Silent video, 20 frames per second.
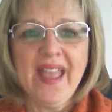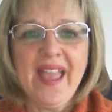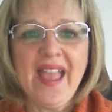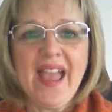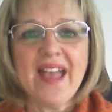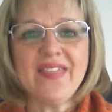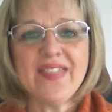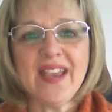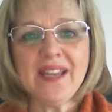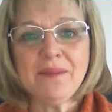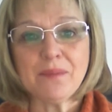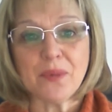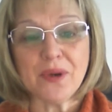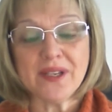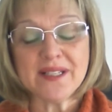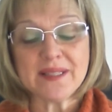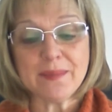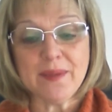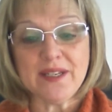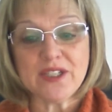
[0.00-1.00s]
And that
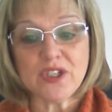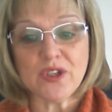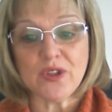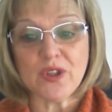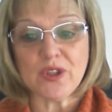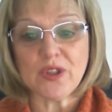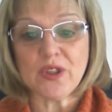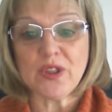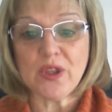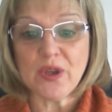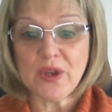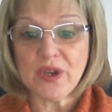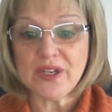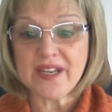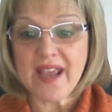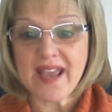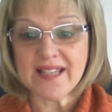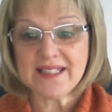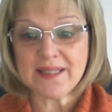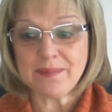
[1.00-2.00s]
brings me to the third
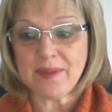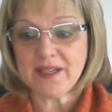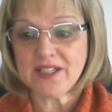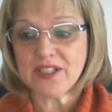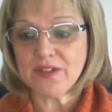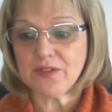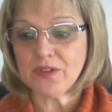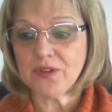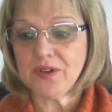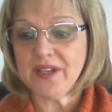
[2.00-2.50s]
aspect of